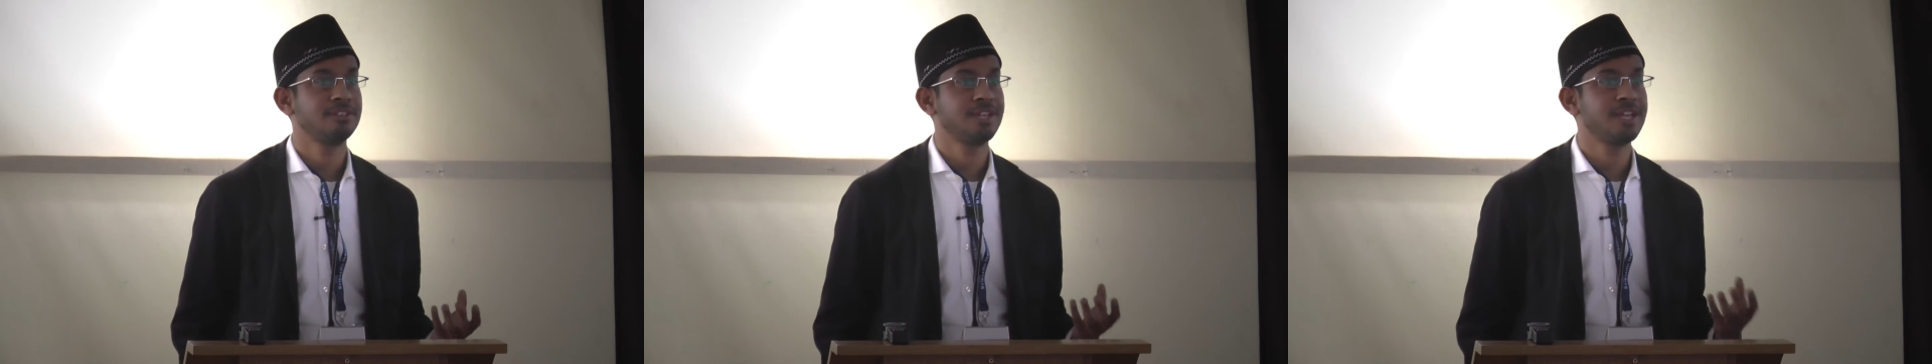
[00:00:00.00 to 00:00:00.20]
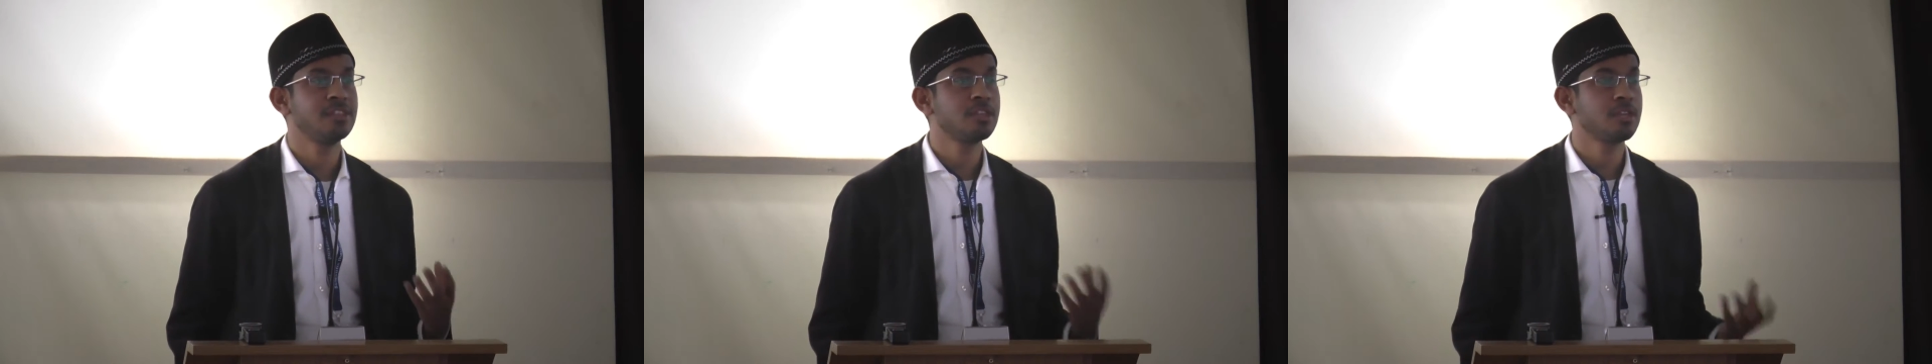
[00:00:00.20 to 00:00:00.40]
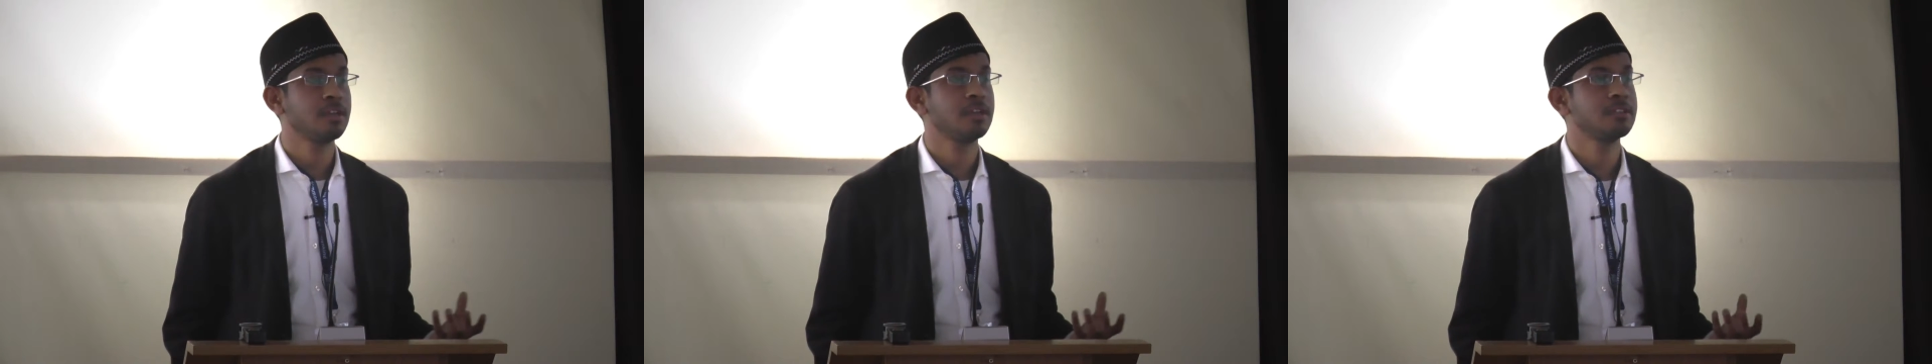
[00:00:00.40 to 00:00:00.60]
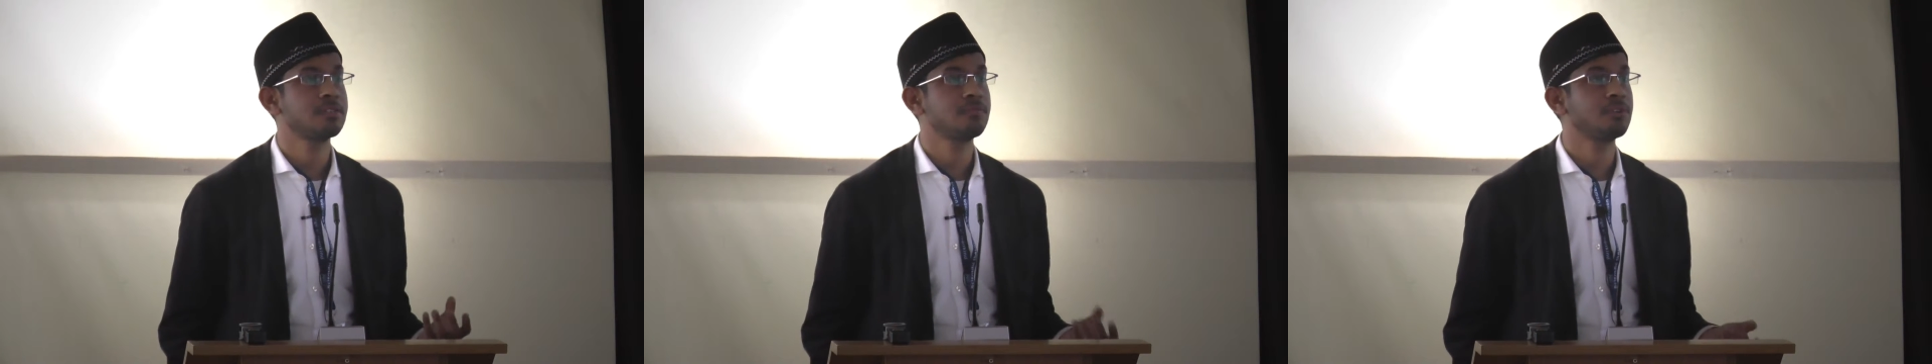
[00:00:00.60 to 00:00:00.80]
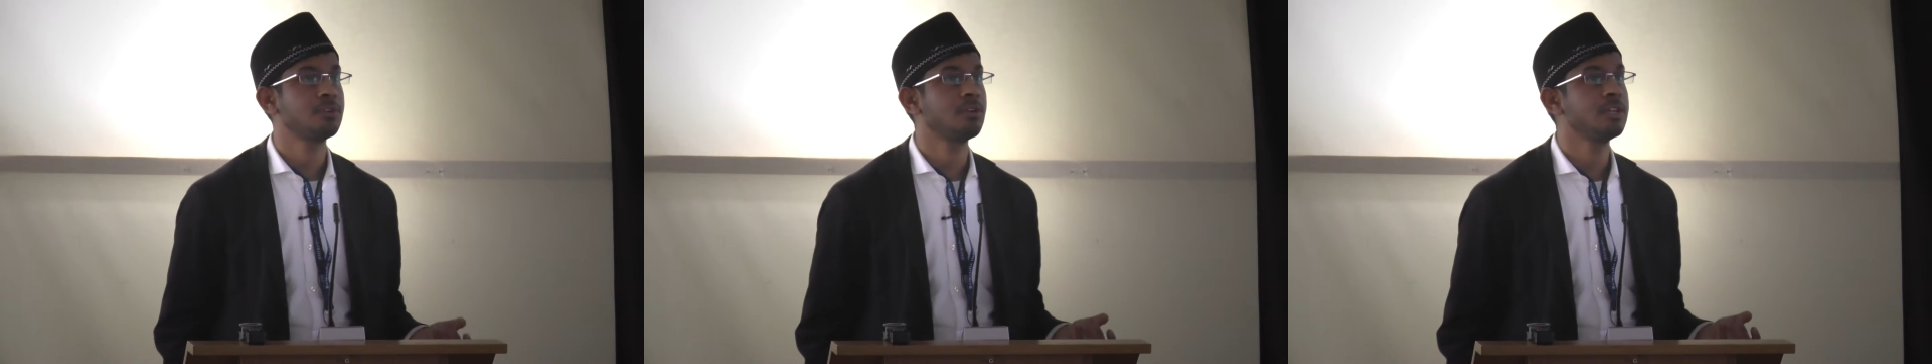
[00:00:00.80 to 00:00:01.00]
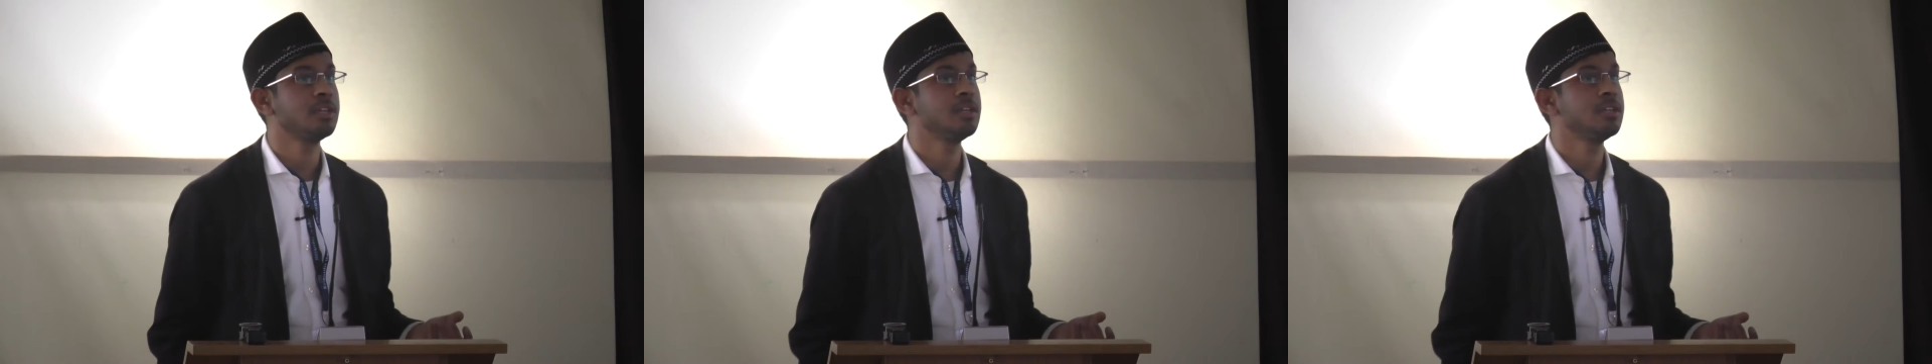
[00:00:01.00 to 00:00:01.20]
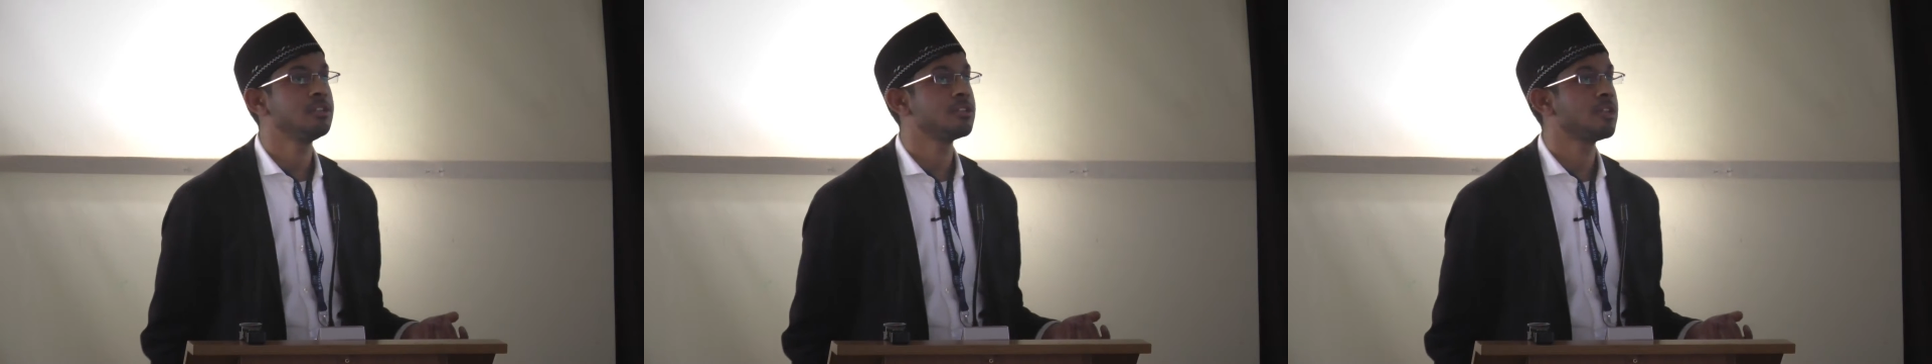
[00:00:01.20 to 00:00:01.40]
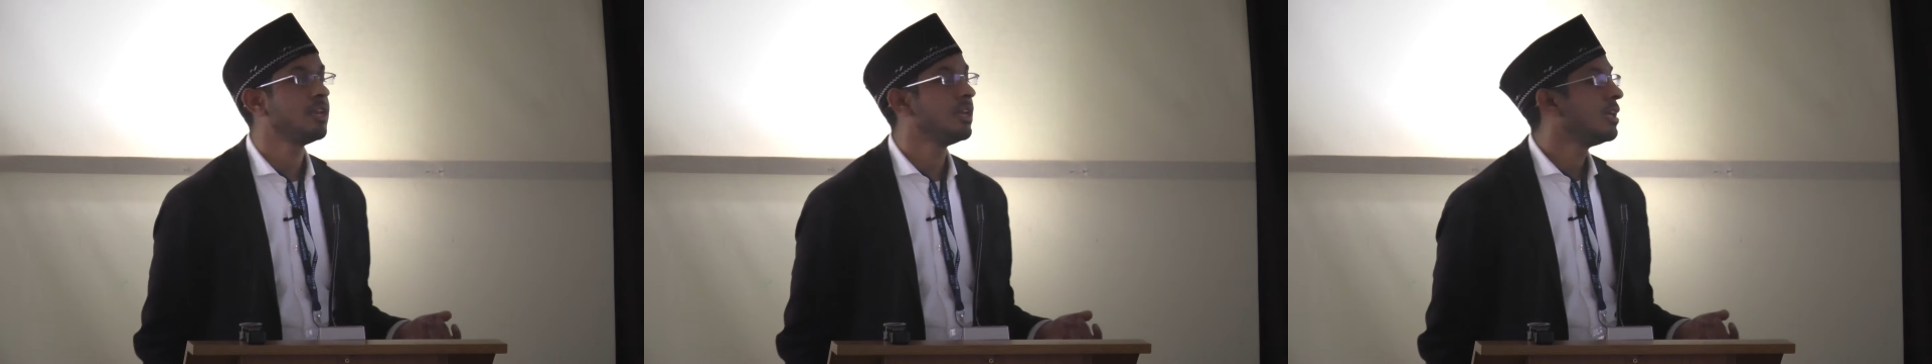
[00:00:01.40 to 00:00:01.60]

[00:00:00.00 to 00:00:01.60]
and thirst for knowledge.